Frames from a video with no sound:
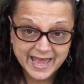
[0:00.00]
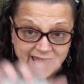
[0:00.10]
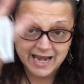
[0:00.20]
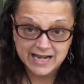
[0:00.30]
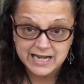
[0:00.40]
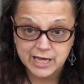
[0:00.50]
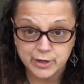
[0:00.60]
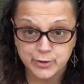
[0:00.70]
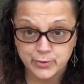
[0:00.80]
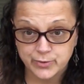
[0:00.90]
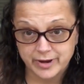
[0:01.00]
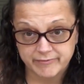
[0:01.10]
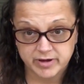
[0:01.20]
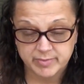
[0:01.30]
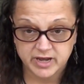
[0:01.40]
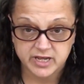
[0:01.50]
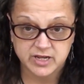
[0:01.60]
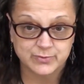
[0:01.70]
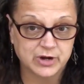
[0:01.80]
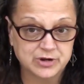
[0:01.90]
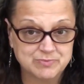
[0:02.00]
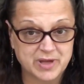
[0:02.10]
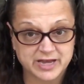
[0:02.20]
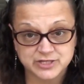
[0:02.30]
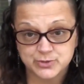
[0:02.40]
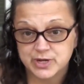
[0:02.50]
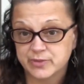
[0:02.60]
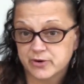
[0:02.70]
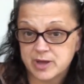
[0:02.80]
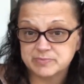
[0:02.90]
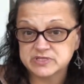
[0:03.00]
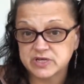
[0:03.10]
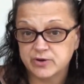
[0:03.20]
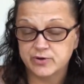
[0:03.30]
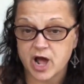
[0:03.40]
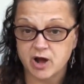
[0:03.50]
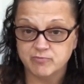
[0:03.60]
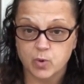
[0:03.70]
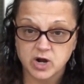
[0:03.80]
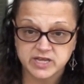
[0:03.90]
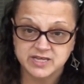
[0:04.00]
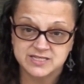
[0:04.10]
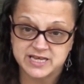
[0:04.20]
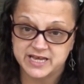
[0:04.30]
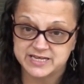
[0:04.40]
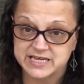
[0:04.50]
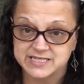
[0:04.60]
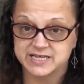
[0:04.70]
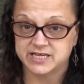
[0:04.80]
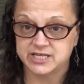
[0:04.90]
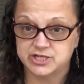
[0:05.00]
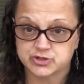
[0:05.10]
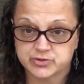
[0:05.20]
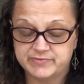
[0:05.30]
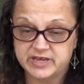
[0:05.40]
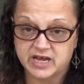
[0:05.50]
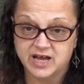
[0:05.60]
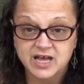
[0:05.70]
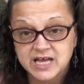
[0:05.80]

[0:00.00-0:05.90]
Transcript: Hello everybody, and welcome back to another episode of Walking Dead Daily Trivia.